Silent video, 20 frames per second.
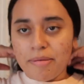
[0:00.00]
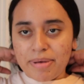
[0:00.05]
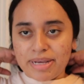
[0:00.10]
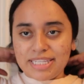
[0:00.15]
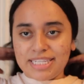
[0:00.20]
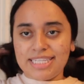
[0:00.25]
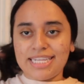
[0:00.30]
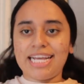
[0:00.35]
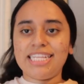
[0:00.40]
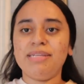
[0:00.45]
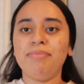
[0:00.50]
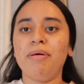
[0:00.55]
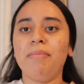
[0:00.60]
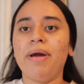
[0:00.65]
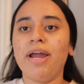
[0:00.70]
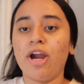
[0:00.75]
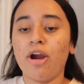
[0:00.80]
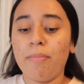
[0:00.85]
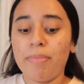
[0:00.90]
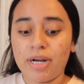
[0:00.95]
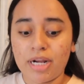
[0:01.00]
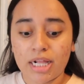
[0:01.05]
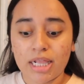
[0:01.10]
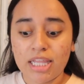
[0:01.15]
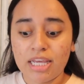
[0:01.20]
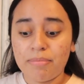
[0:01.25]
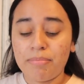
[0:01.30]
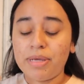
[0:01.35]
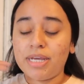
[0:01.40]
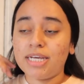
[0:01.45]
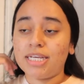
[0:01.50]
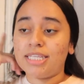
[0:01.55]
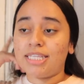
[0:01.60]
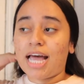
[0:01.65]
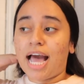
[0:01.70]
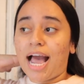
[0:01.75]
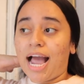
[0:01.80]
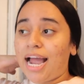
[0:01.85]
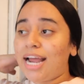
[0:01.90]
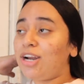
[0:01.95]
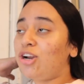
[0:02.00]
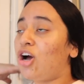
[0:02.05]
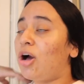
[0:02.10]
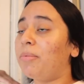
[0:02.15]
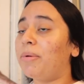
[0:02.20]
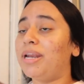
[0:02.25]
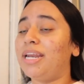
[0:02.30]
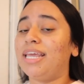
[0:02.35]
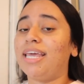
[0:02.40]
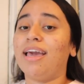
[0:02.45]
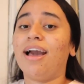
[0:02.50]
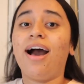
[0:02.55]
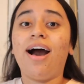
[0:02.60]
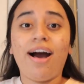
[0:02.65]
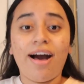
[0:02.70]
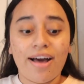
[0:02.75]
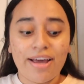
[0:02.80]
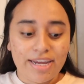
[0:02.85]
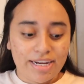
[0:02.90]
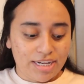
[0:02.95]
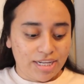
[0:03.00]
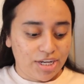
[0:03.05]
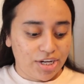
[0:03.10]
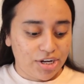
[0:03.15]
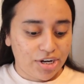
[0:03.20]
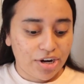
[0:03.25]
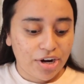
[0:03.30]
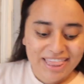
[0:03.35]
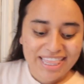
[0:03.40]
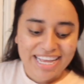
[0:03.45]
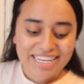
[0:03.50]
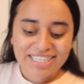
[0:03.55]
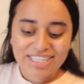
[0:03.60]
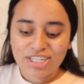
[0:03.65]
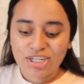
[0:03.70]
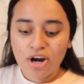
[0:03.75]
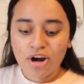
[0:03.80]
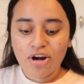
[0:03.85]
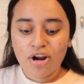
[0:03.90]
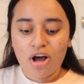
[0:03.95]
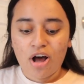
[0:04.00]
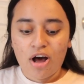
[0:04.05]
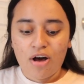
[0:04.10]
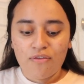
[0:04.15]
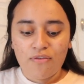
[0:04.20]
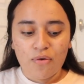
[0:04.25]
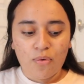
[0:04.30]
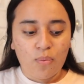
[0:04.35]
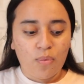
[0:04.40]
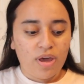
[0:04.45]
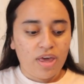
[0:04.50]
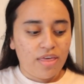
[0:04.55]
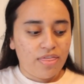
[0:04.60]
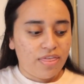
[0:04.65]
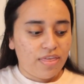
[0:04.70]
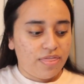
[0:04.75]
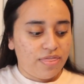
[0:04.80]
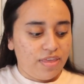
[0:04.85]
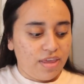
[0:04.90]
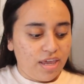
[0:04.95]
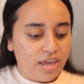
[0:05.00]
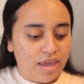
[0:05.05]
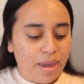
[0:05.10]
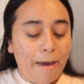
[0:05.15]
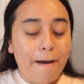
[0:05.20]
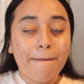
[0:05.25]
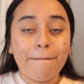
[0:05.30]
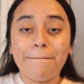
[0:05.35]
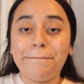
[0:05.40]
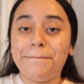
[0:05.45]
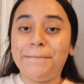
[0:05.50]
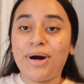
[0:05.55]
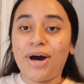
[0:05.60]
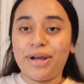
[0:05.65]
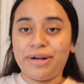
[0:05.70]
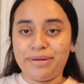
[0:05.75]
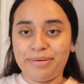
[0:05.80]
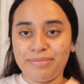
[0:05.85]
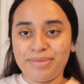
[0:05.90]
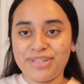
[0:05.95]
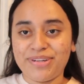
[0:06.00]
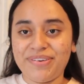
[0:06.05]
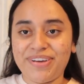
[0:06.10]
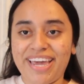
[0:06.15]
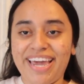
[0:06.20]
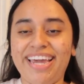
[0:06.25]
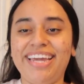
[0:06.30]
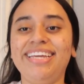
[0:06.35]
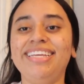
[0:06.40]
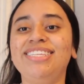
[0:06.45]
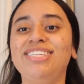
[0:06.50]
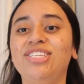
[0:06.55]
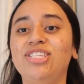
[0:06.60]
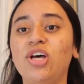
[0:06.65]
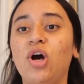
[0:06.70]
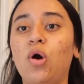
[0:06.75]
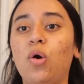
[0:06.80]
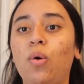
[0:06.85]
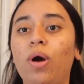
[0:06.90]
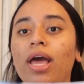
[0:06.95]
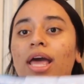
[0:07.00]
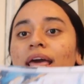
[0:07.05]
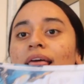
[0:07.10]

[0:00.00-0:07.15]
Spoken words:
right besties, I had to put my hair up in a clip because I know I'm gonna get hot in here. Let's start off with the bottoms. Okay, so